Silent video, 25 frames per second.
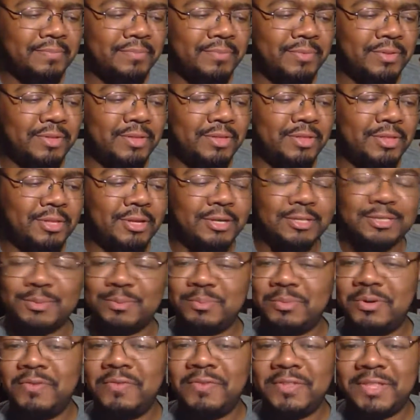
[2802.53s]
there's a
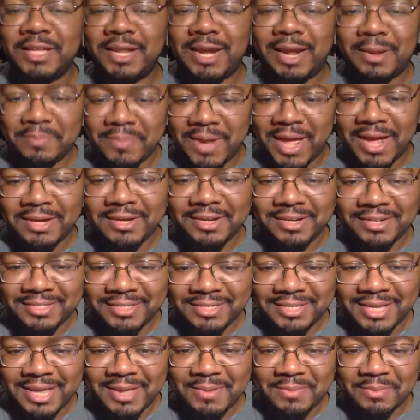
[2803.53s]
movie that I'm not gonna
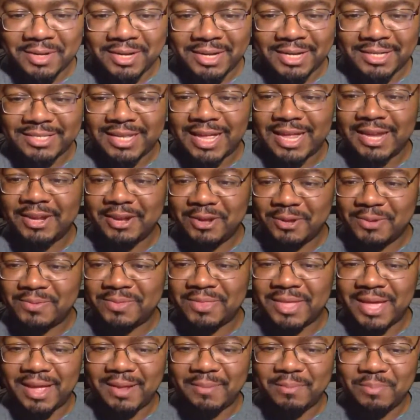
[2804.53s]
say because I know
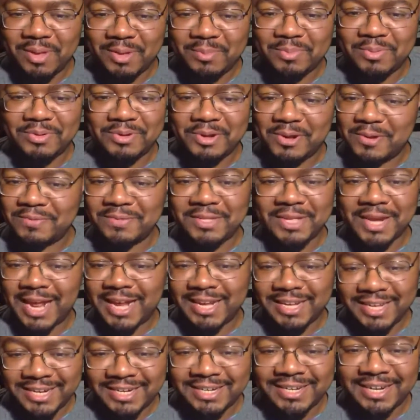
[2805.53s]
that people know that
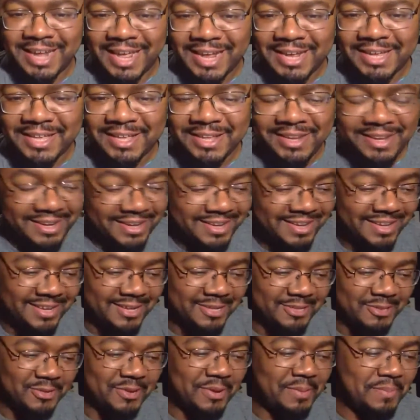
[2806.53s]
I didn't like it,
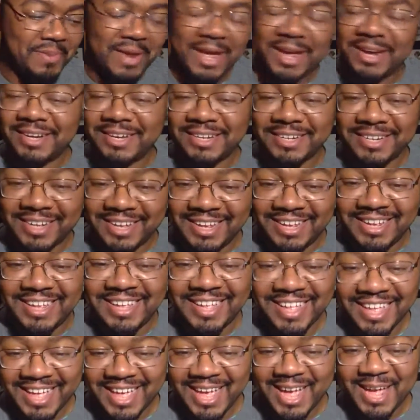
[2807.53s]
so I'm not
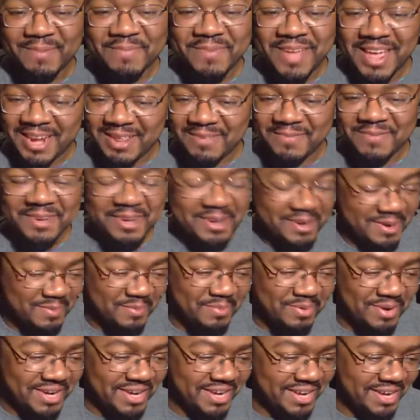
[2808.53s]
even gonna
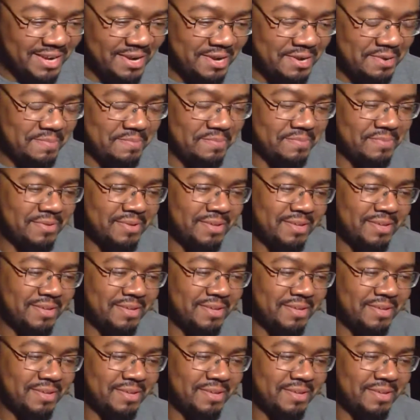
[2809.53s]
bring it up.